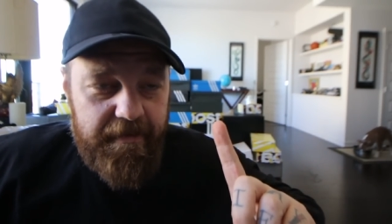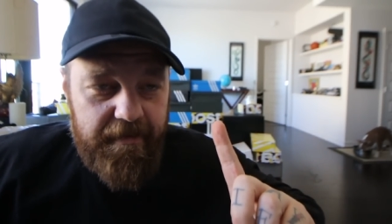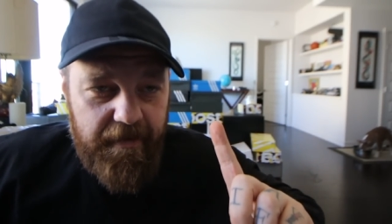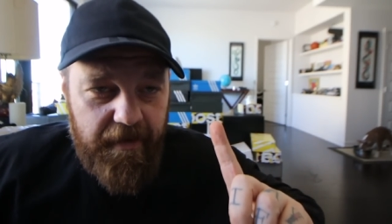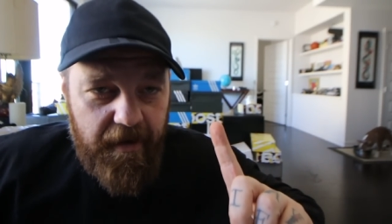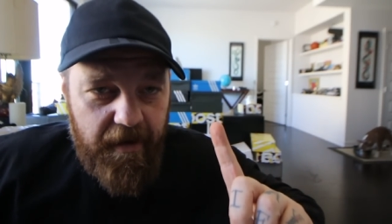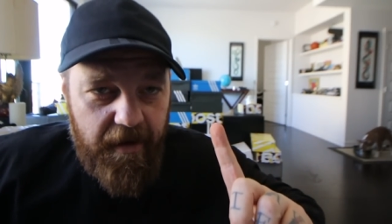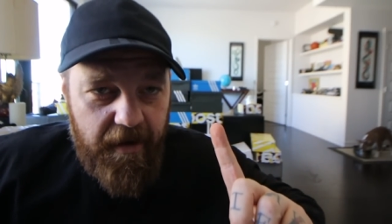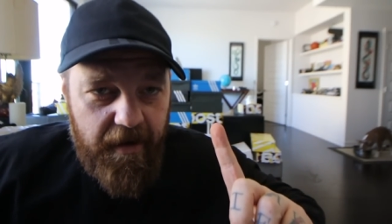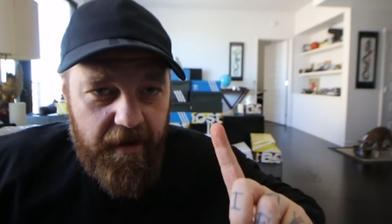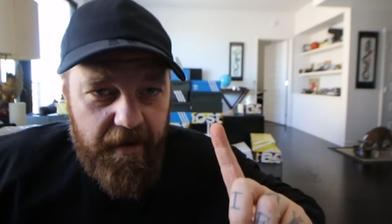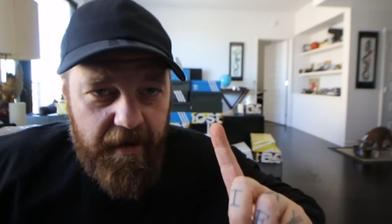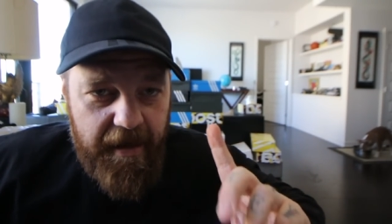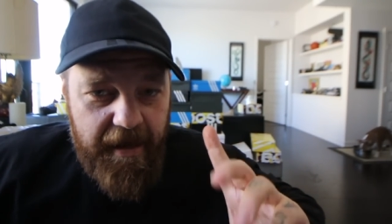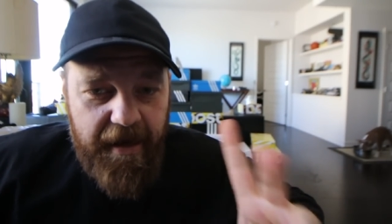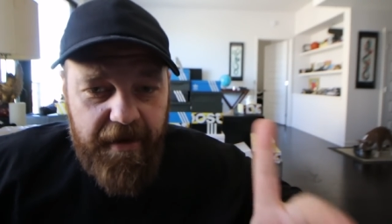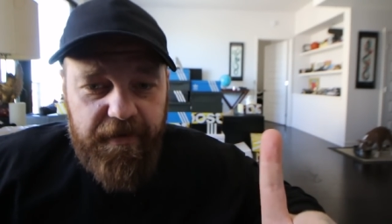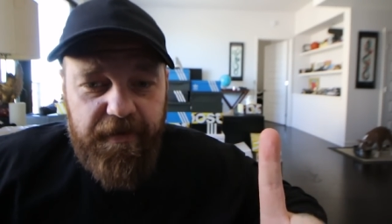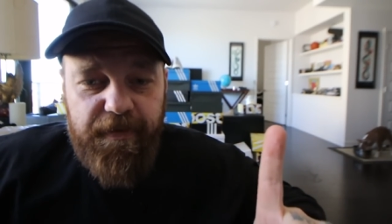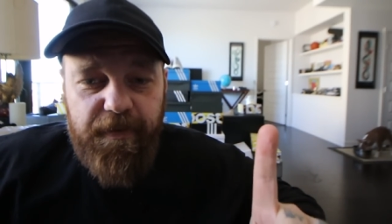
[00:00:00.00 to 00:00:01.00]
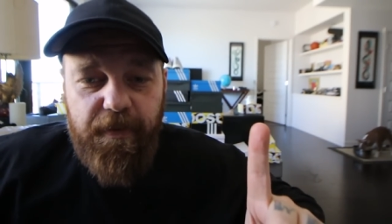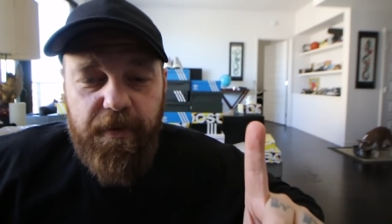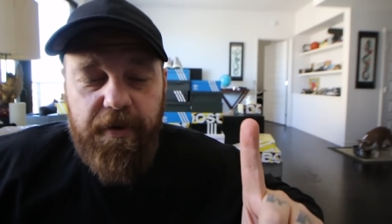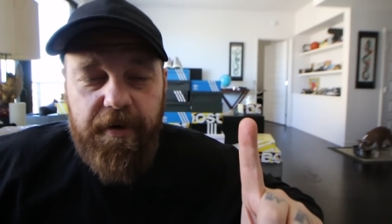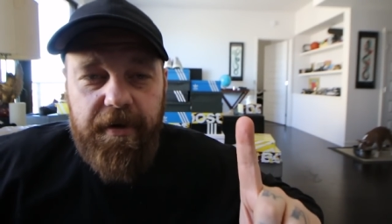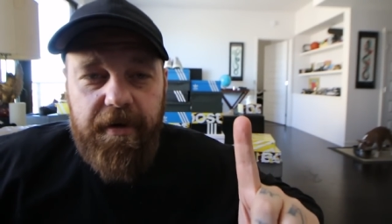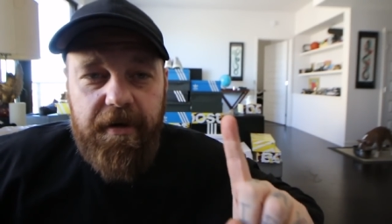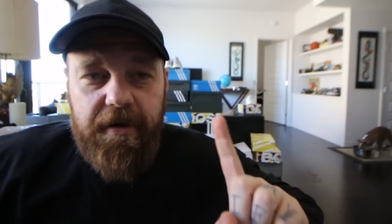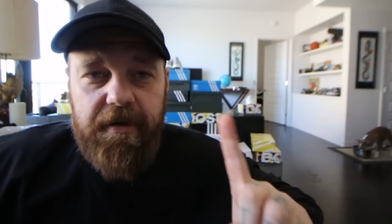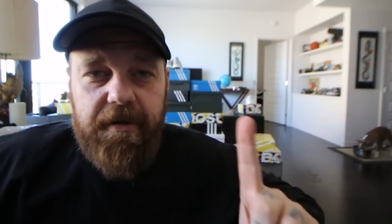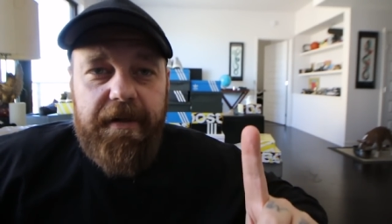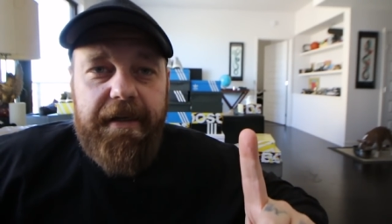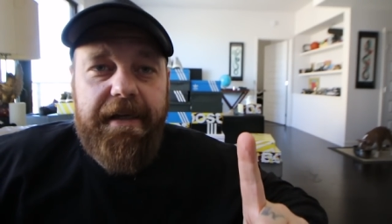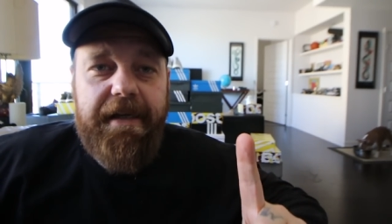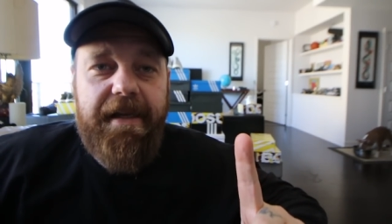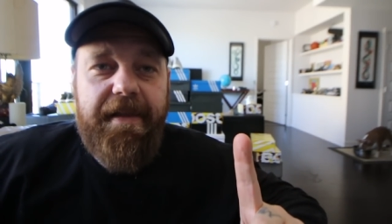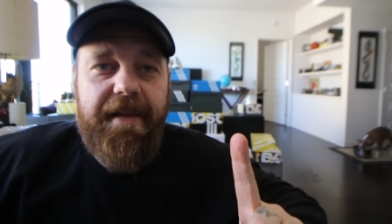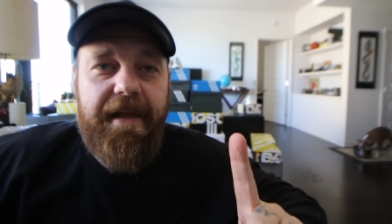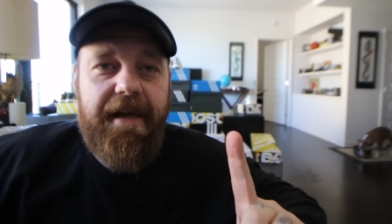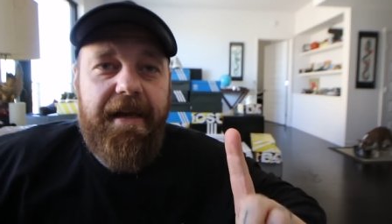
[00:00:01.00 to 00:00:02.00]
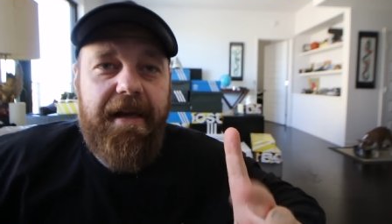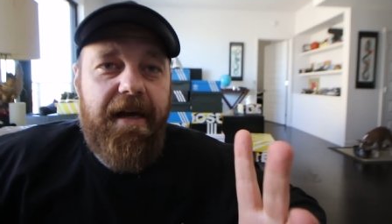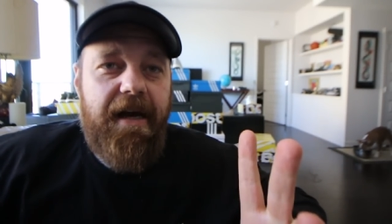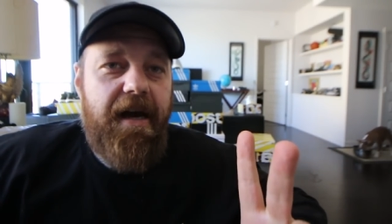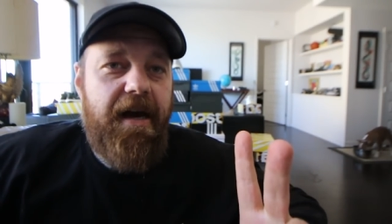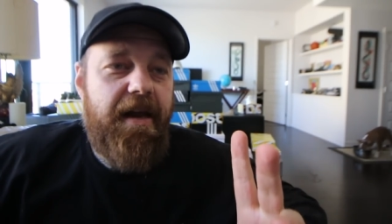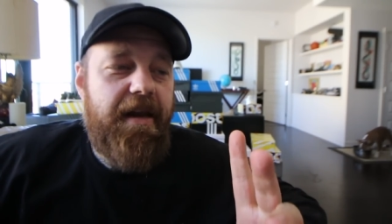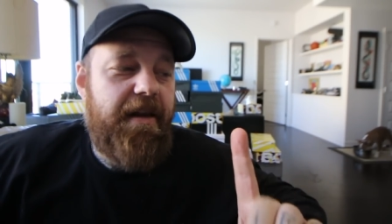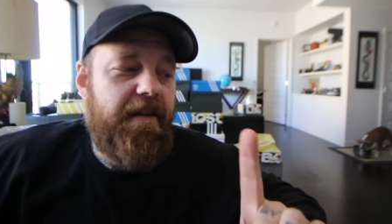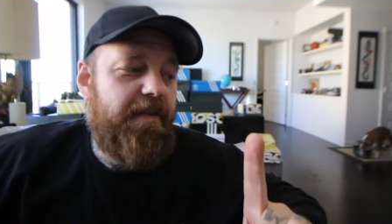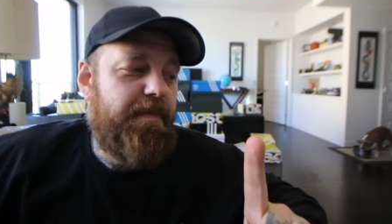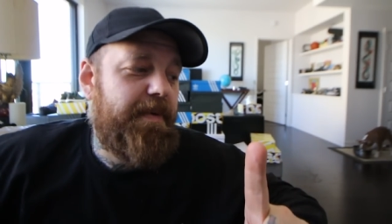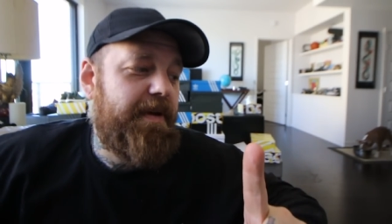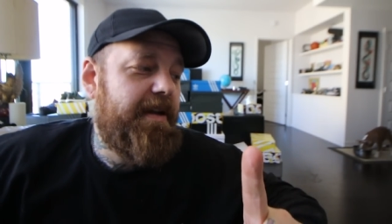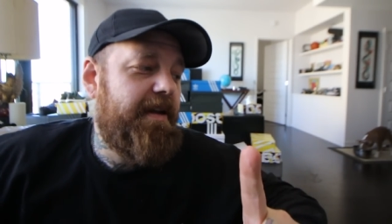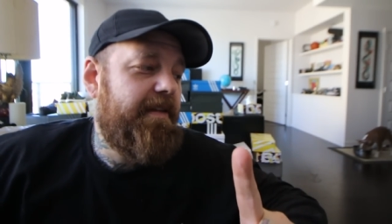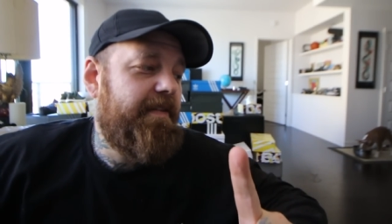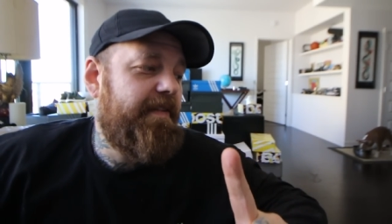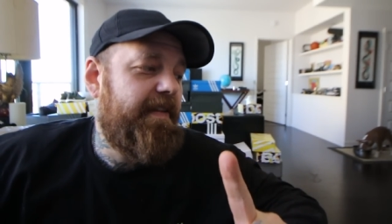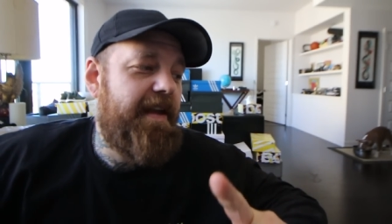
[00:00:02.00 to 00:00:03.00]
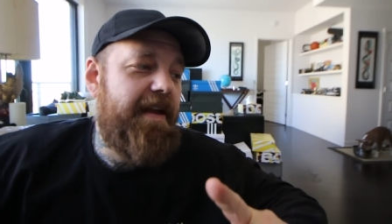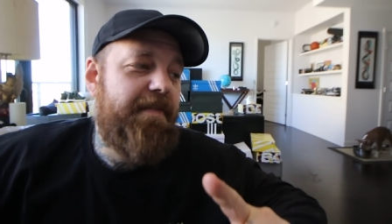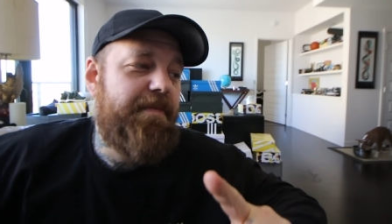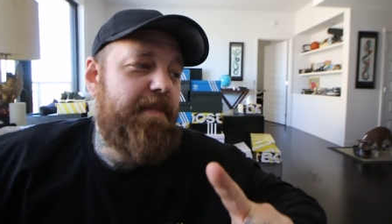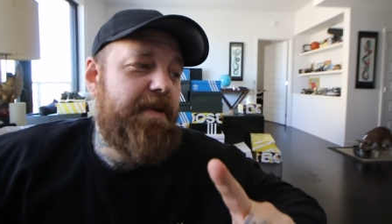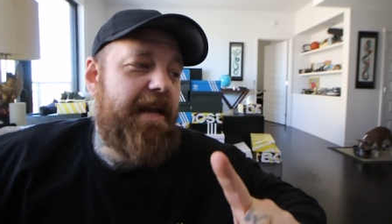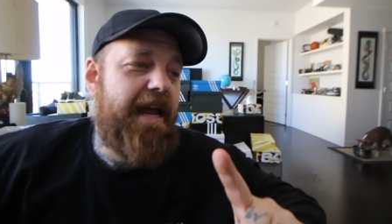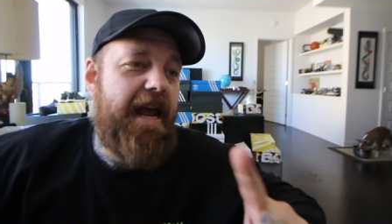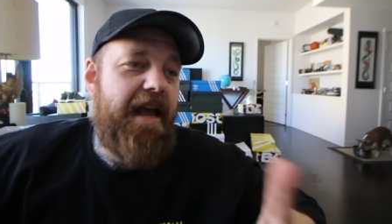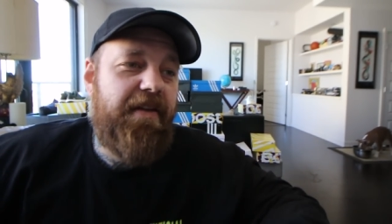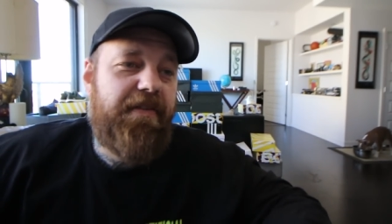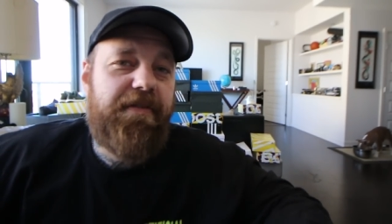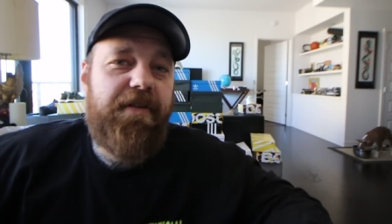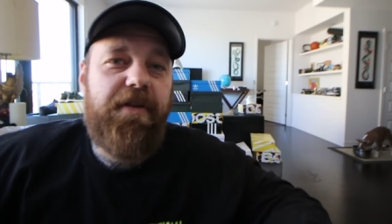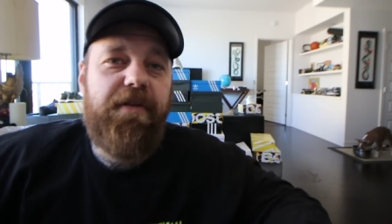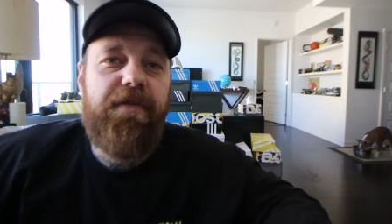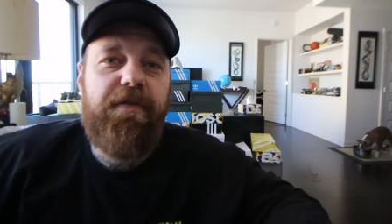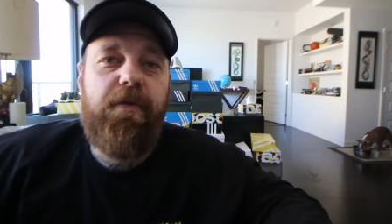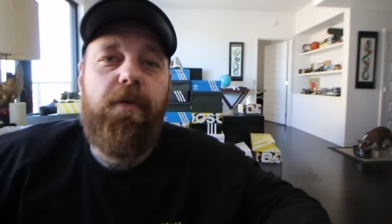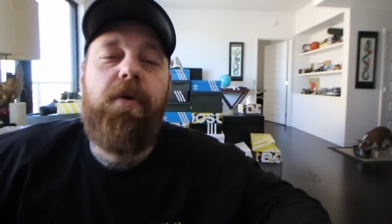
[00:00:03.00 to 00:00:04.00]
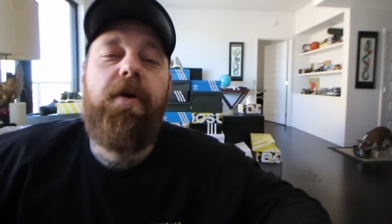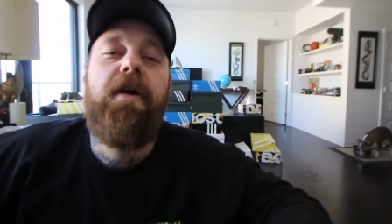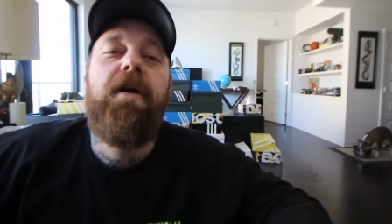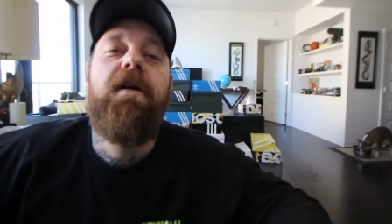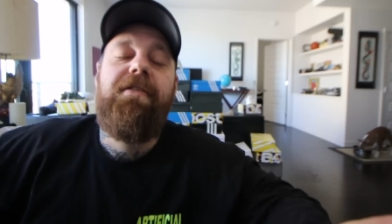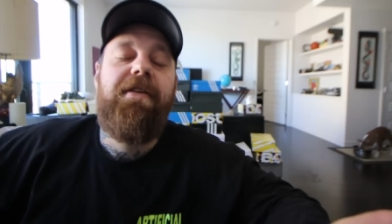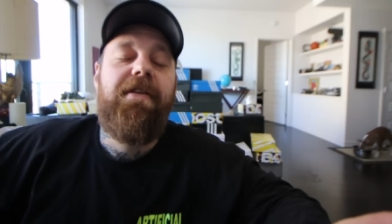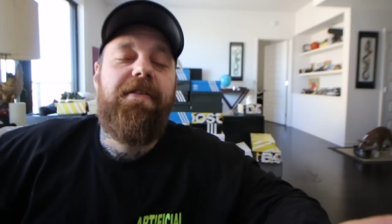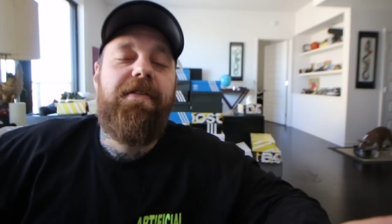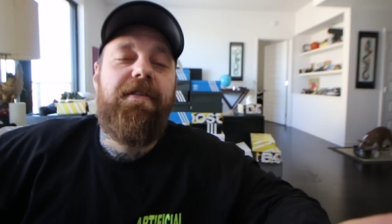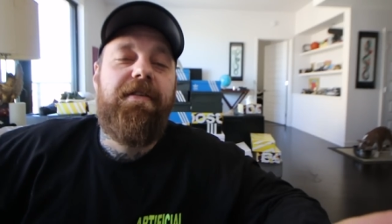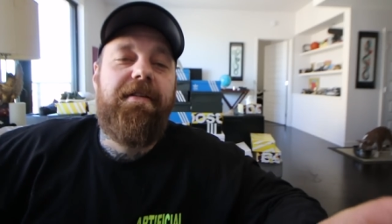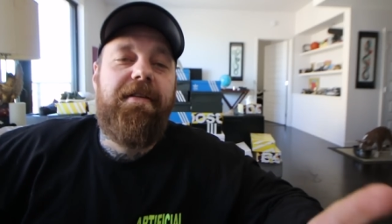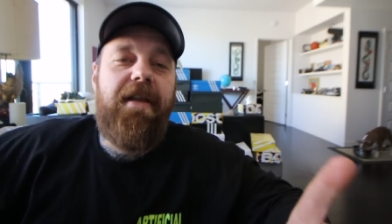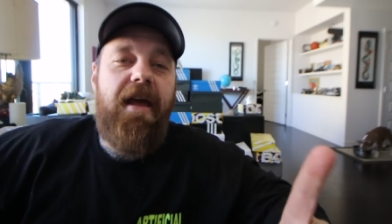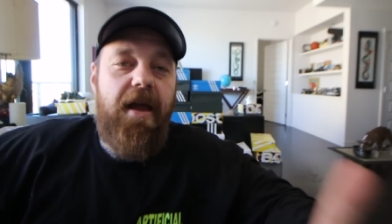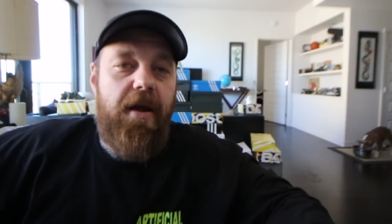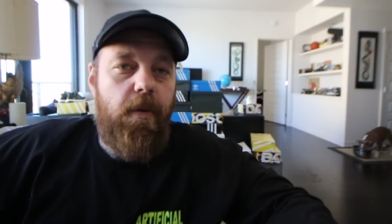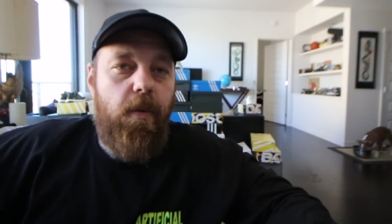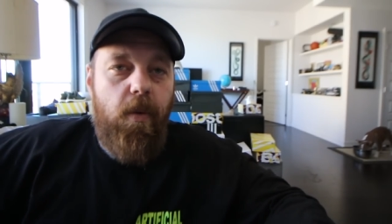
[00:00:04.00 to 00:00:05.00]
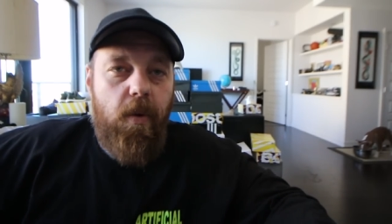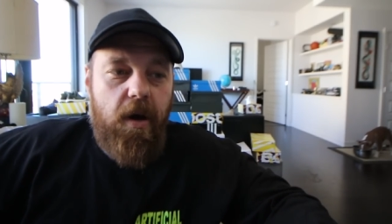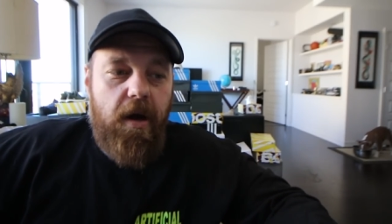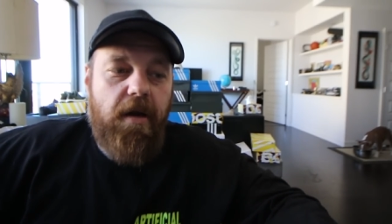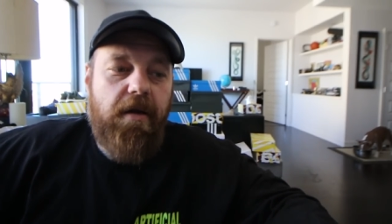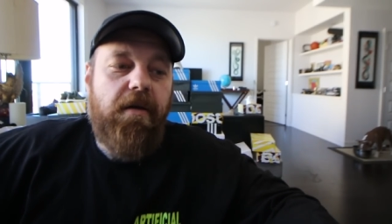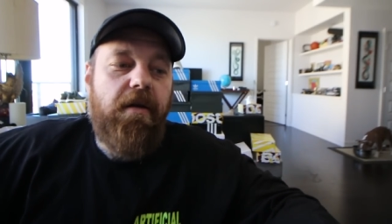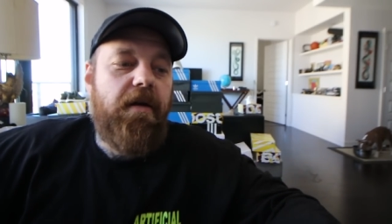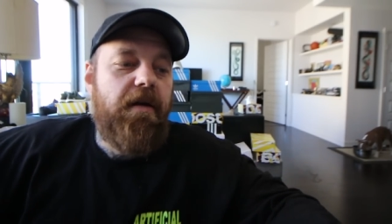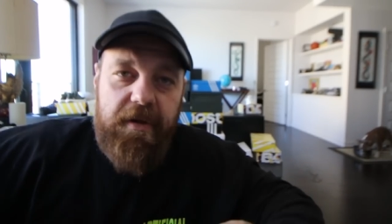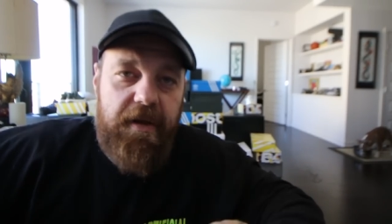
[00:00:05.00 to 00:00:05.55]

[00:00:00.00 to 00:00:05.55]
uh, asked for early and they got, and it's because they've been asking for it since day one.